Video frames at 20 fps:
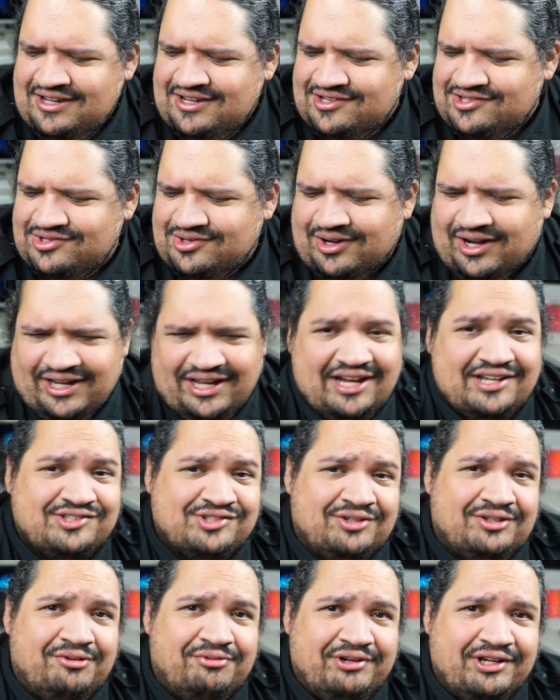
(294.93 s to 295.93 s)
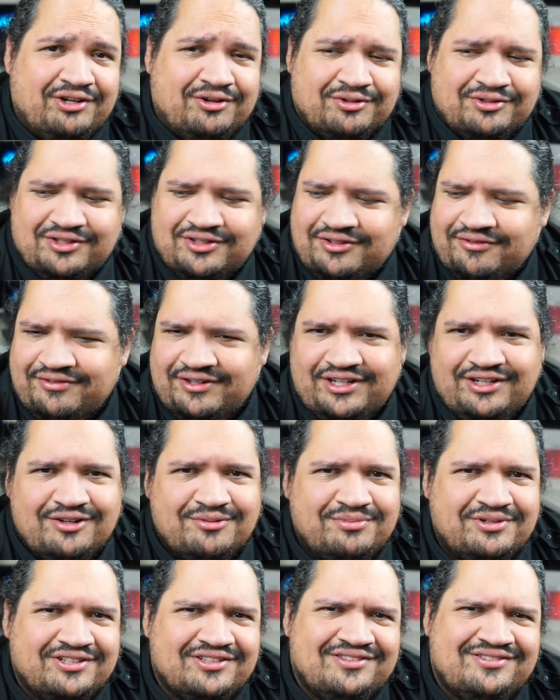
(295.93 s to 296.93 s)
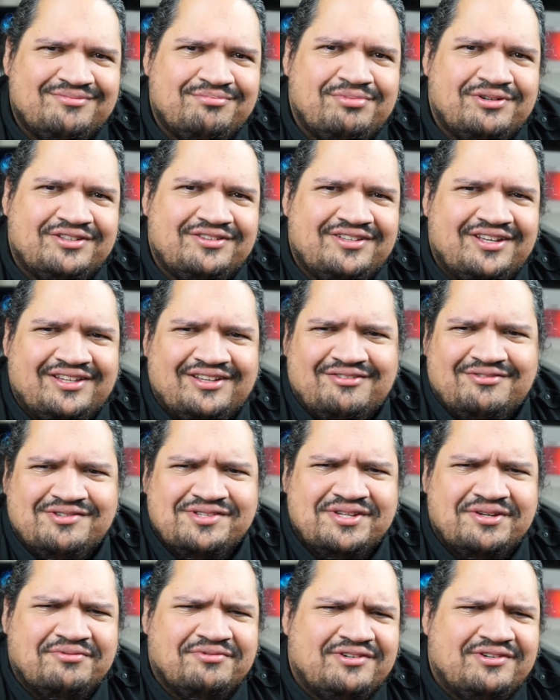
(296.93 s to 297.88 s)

So I actually recorded the video, but then I was like,